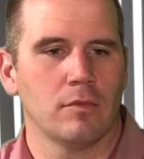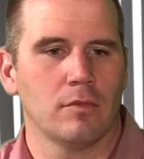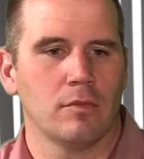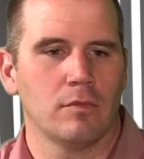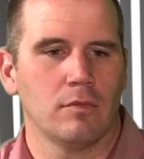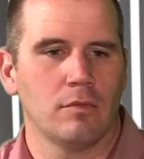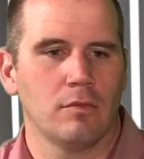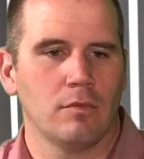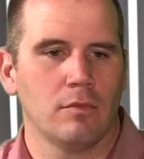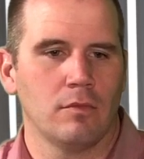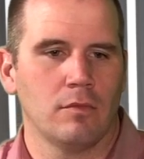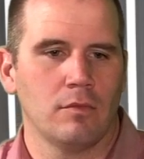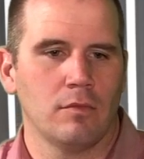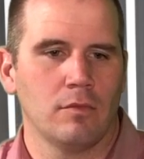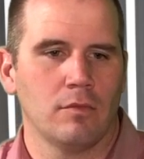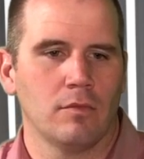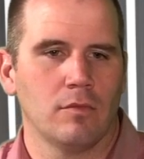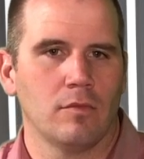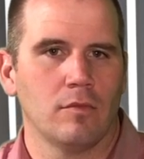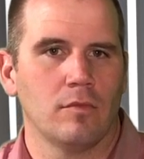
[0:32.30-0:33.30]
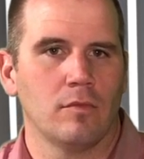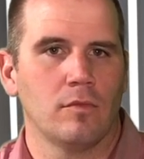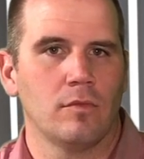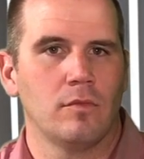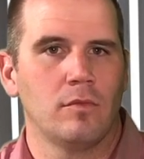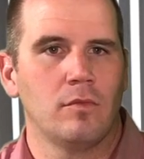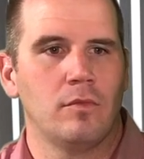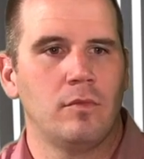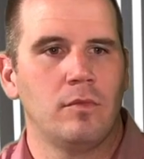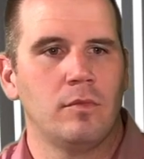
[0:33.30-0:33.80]

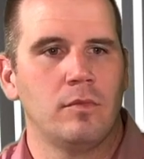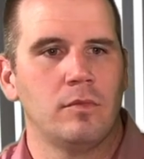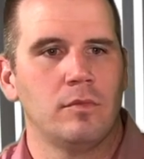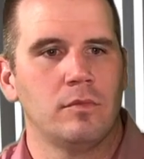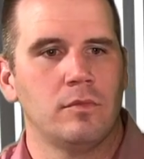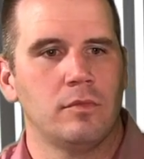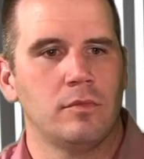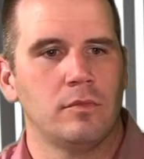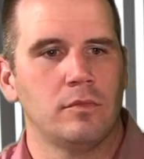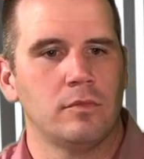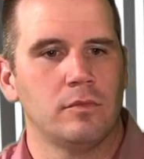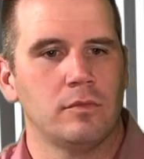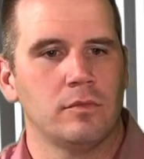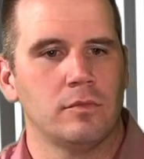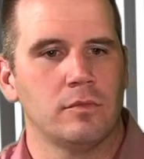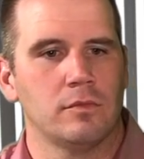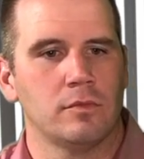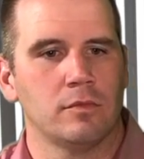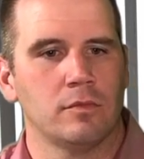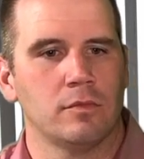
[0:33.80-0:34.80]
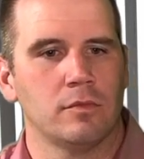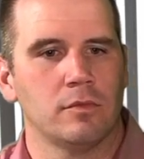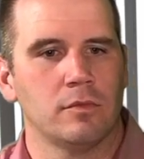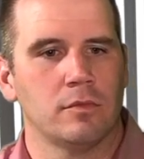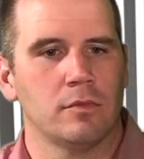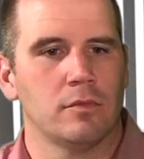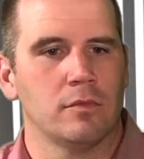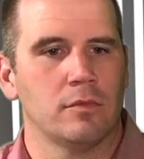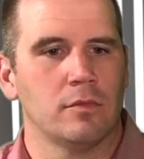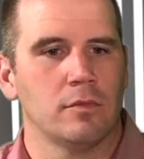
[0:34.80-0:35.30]

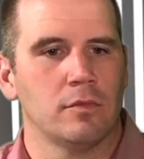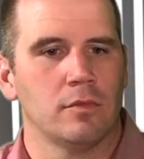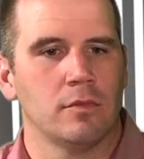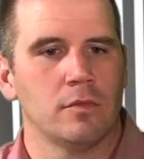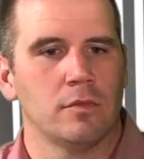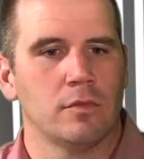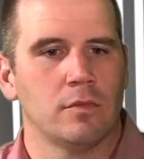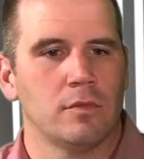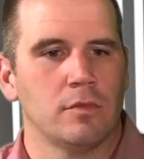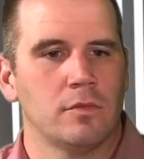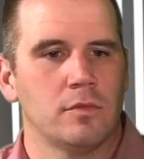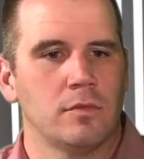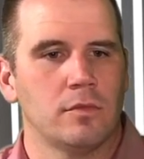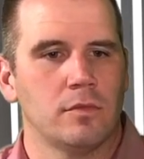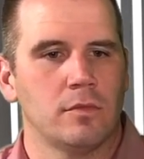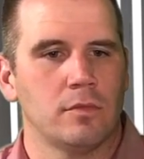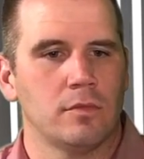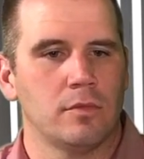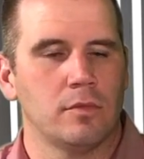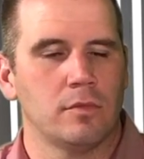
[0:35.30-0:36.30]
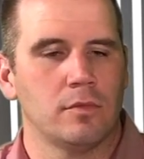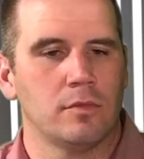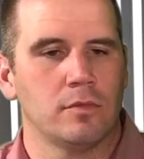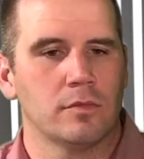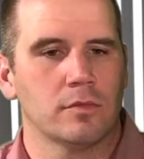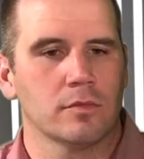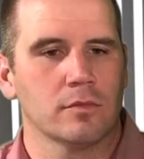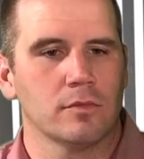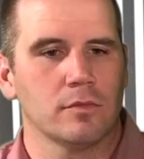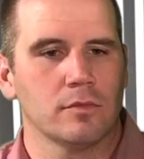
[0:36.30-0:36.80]

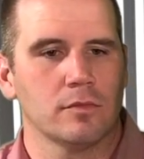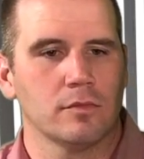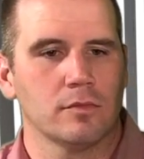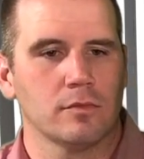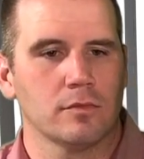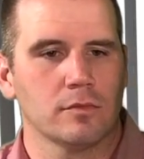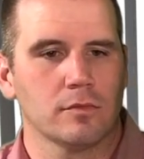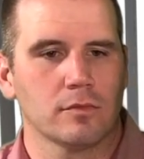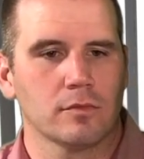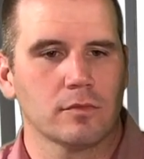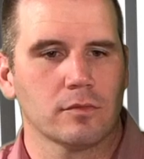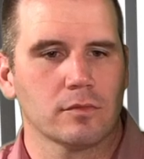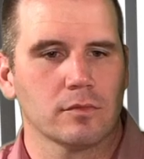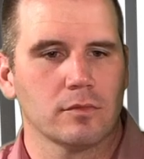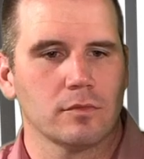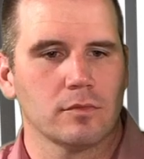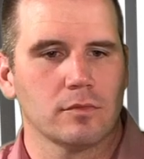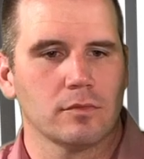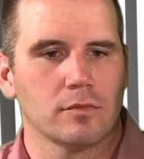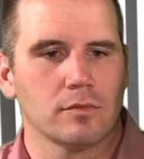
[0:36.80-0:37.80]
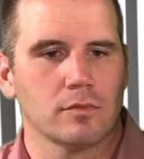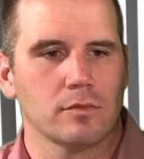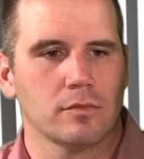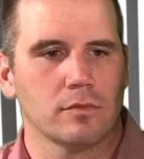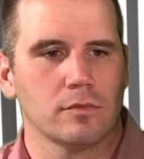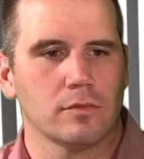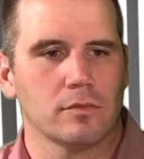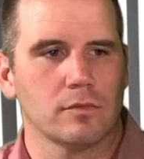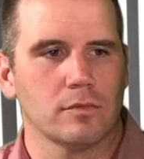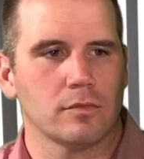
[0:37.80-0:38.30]

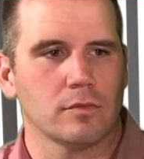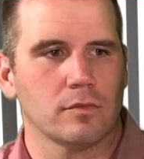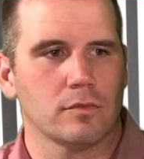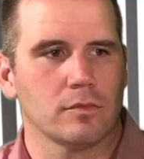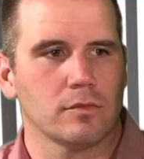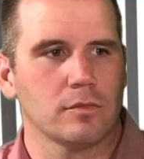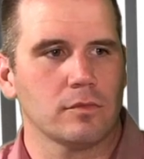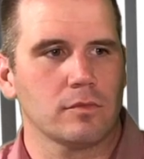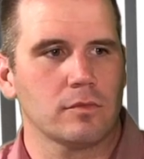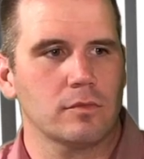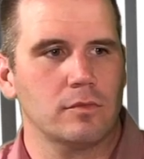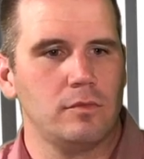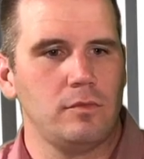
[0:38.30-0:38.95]
(not speaking)